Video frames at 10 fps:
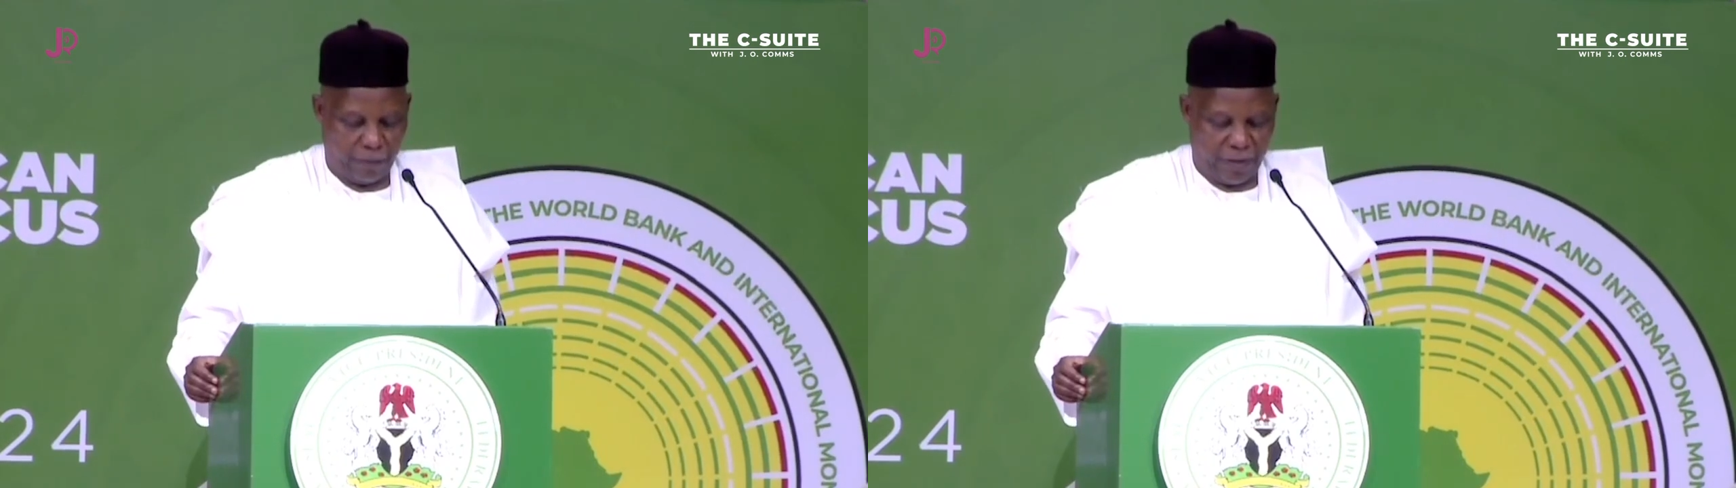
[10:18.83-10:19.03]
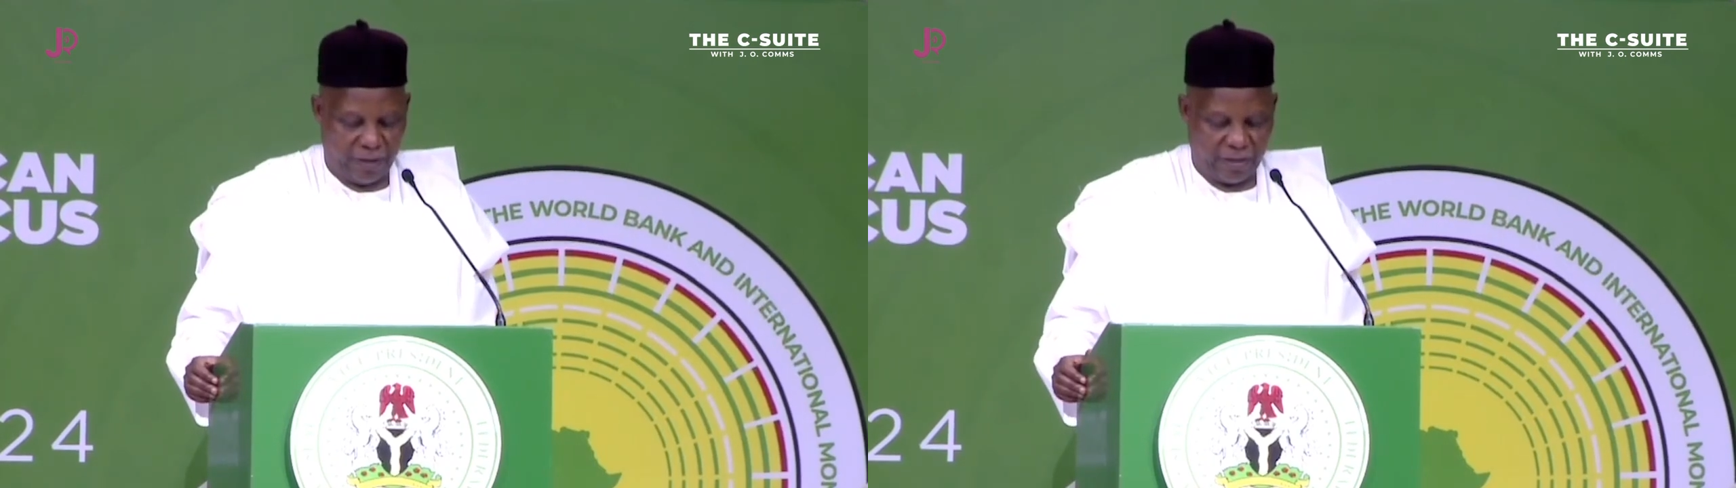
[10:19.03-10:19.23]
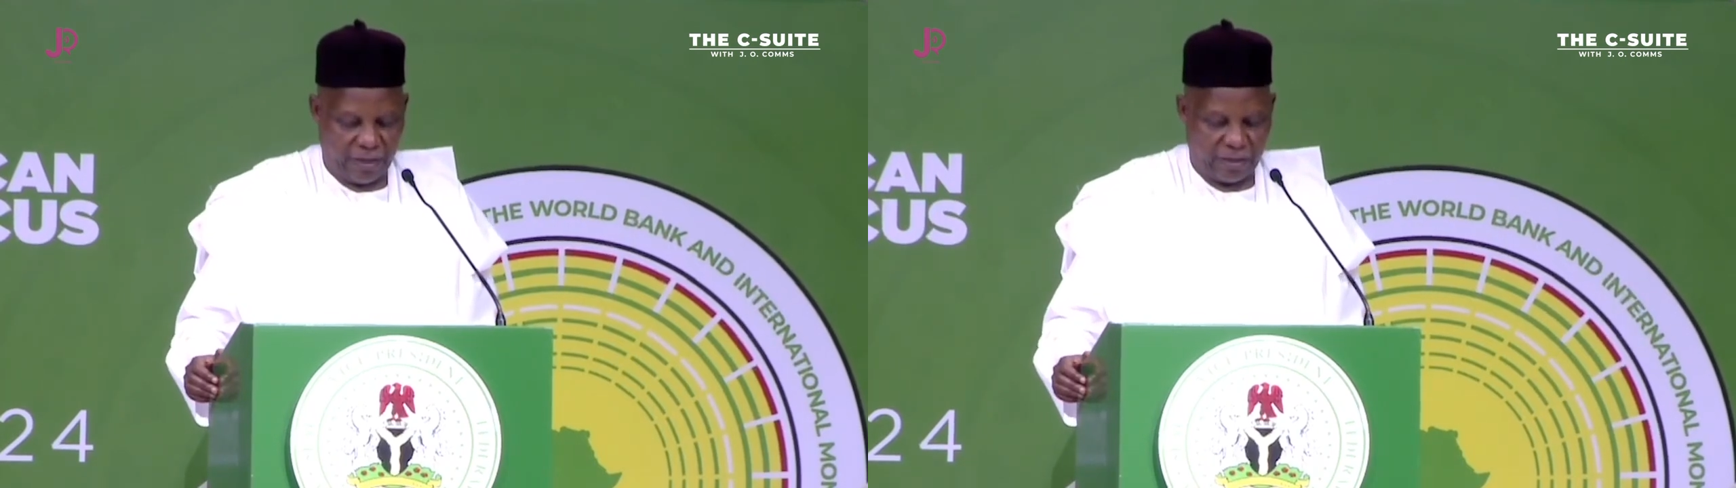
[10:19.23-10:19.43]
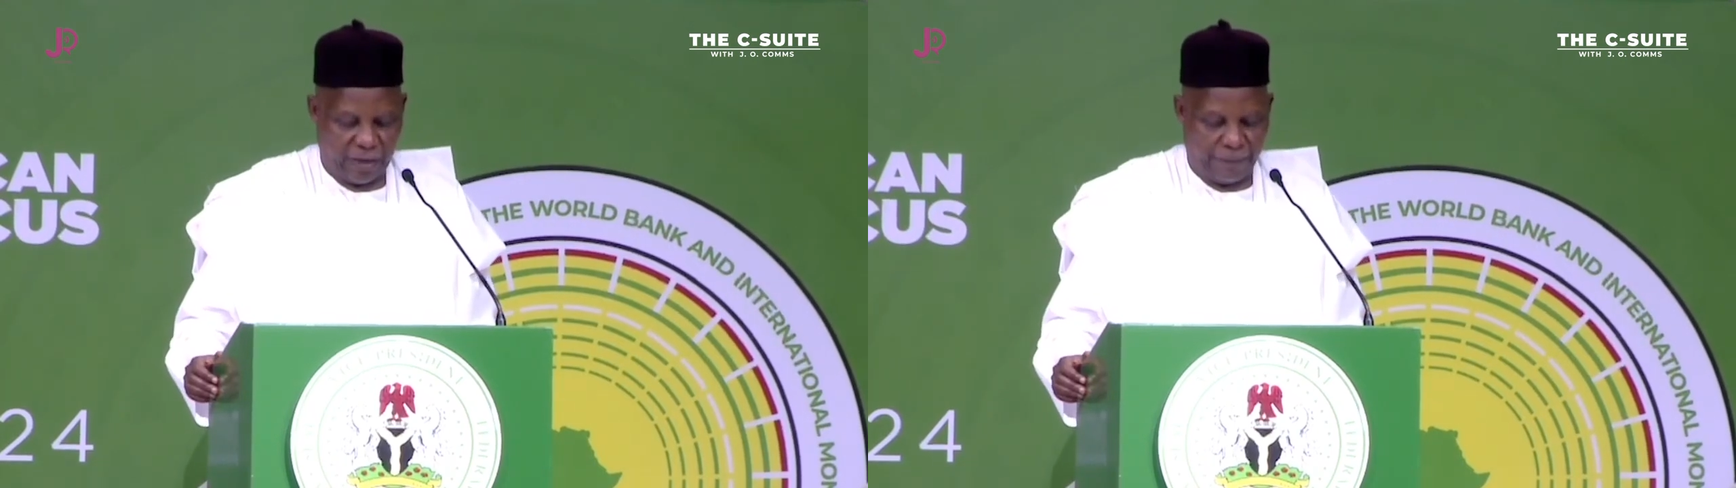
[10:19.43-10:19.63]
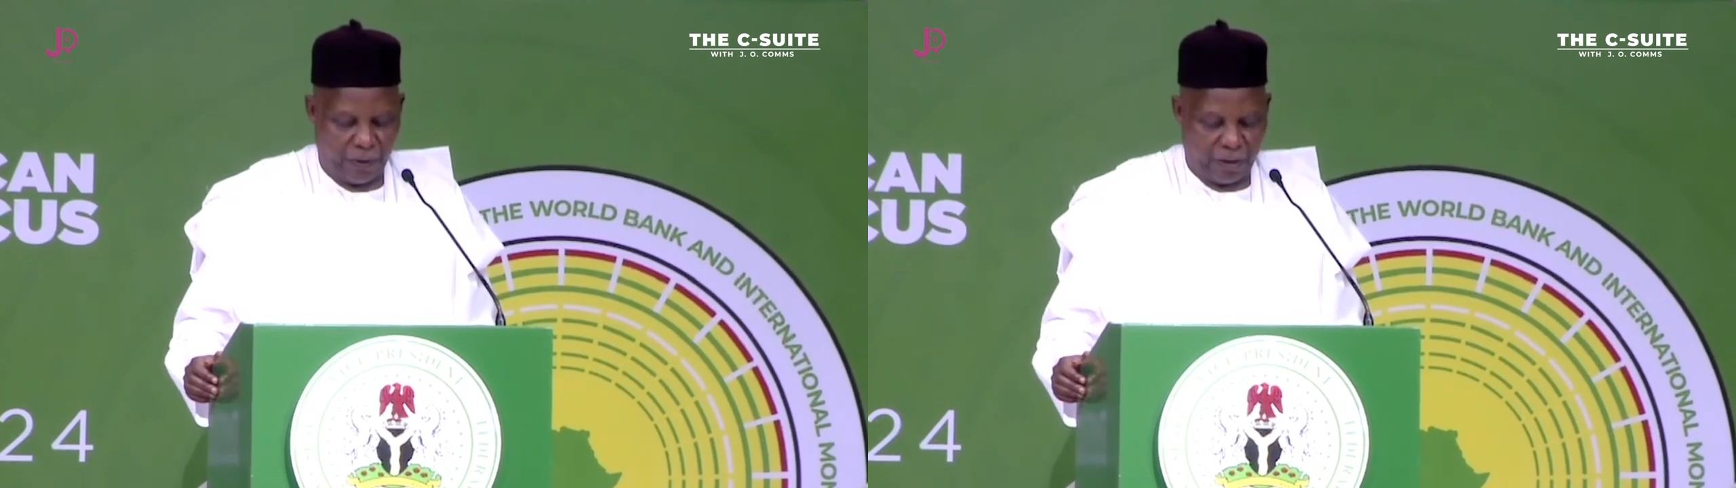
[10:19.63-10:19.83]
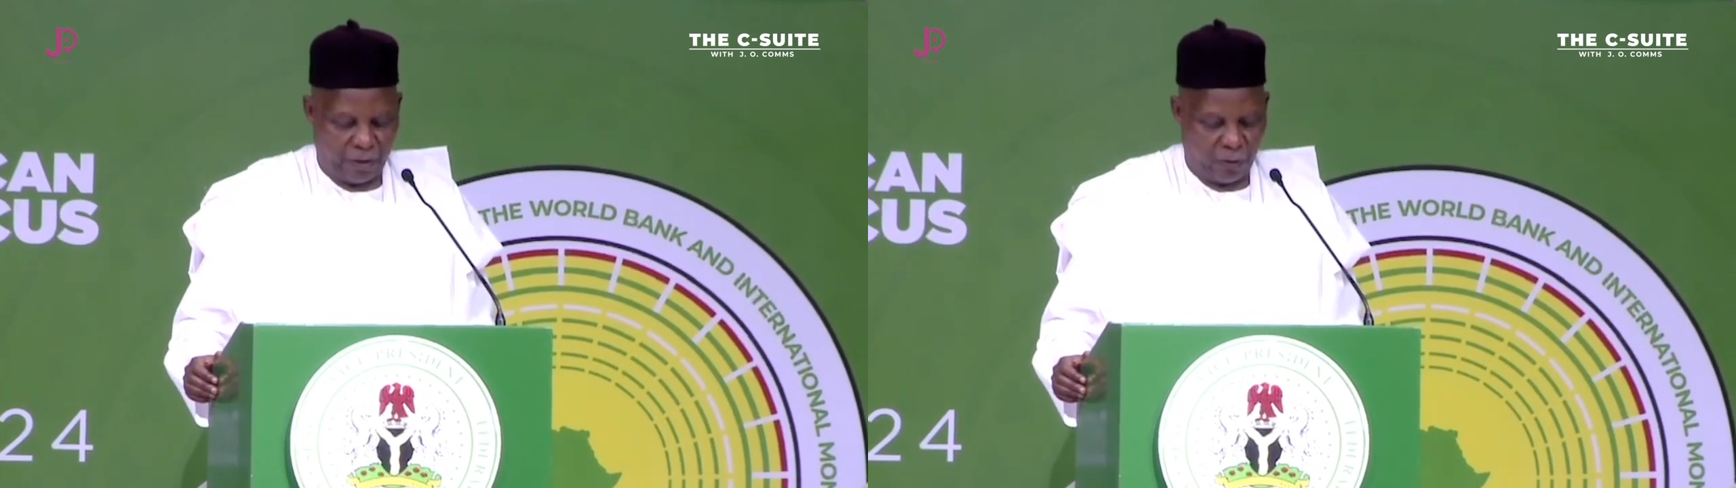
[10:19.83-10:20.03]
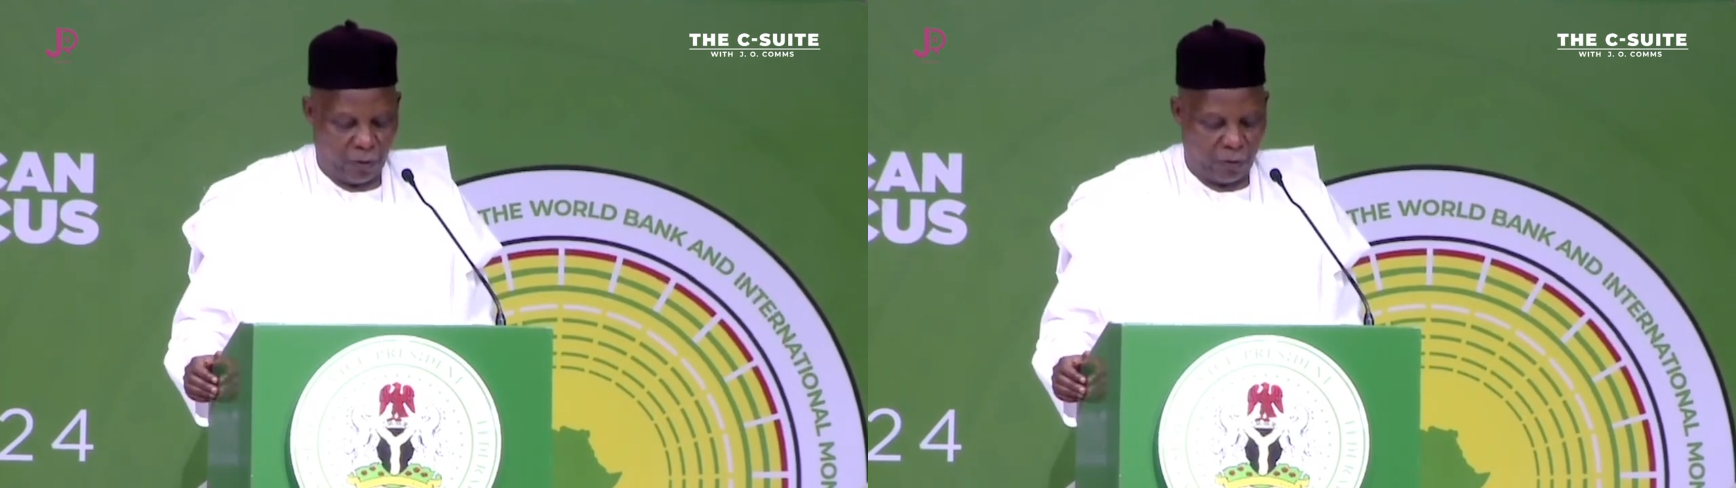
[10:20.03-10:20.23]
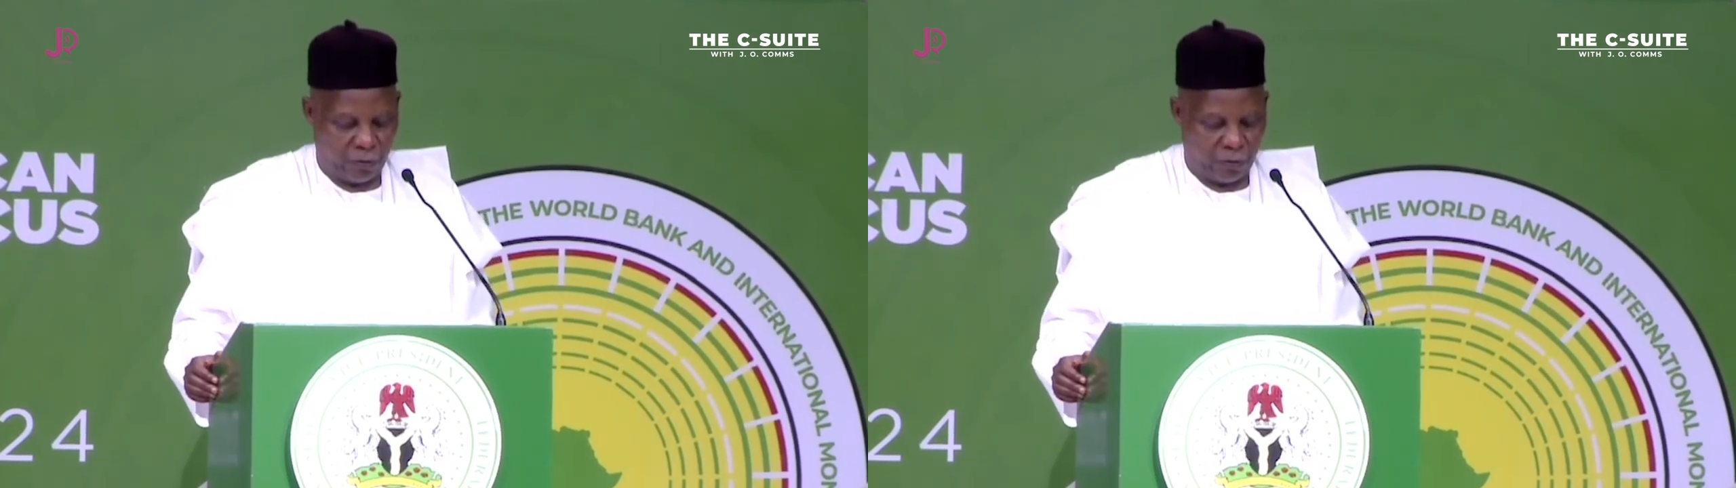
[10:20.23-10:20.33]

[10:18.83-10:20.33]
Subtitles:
of this year's African